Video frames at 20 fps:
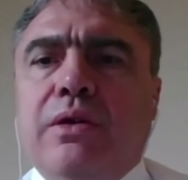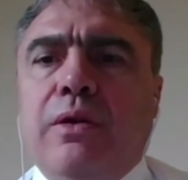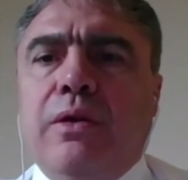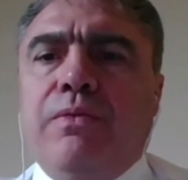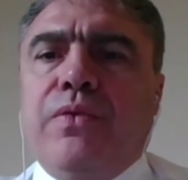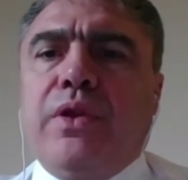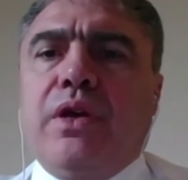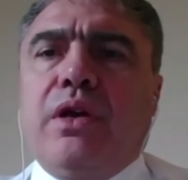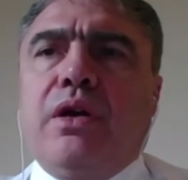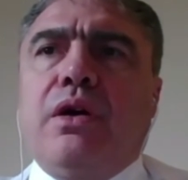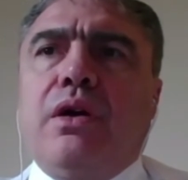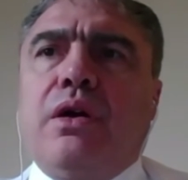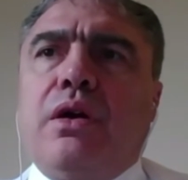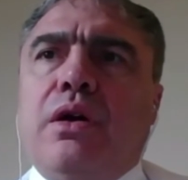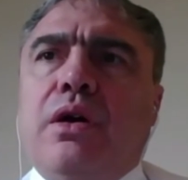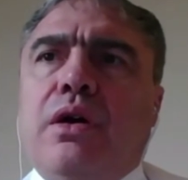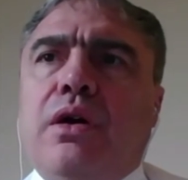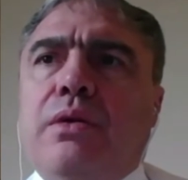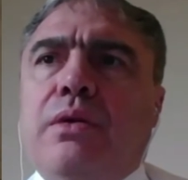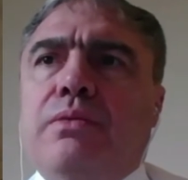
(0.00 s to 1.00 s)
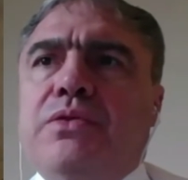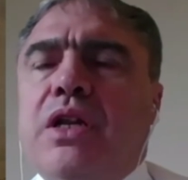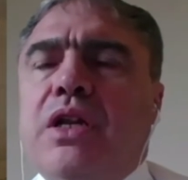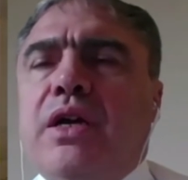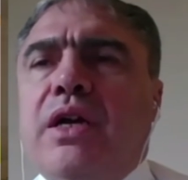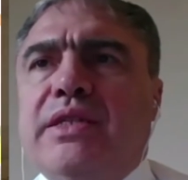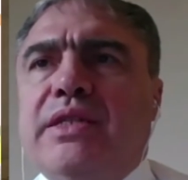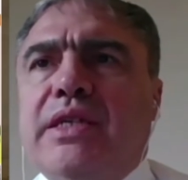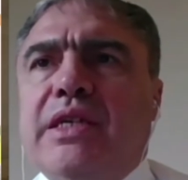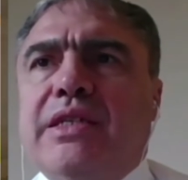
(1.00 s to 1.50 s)
Also, the
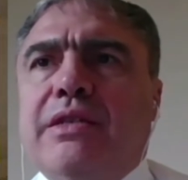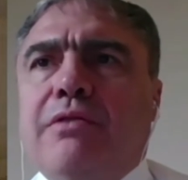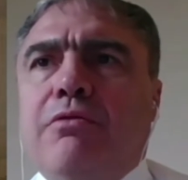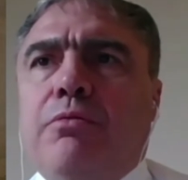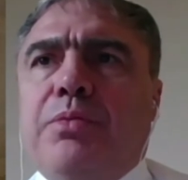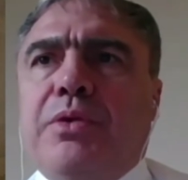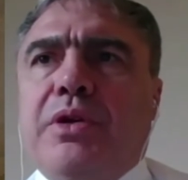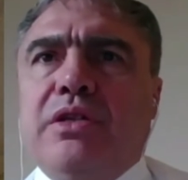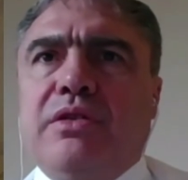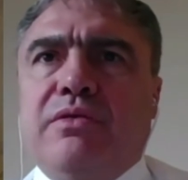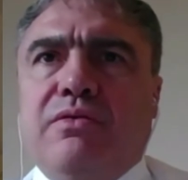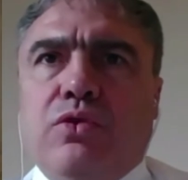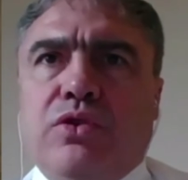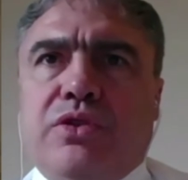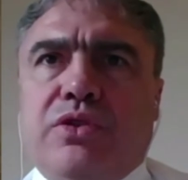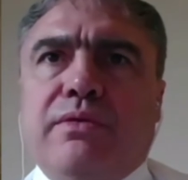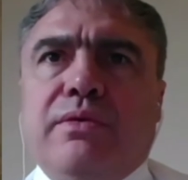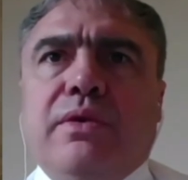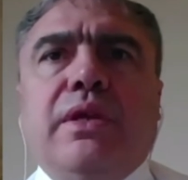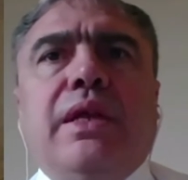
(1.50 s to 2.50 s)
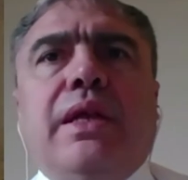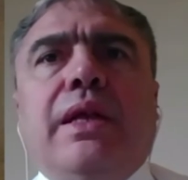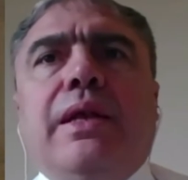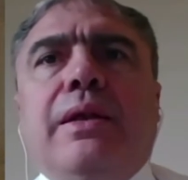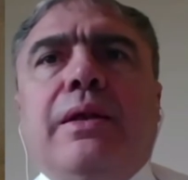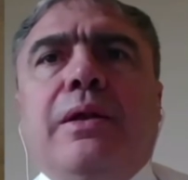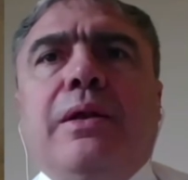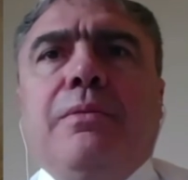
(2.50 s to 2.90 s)
use of e-commerce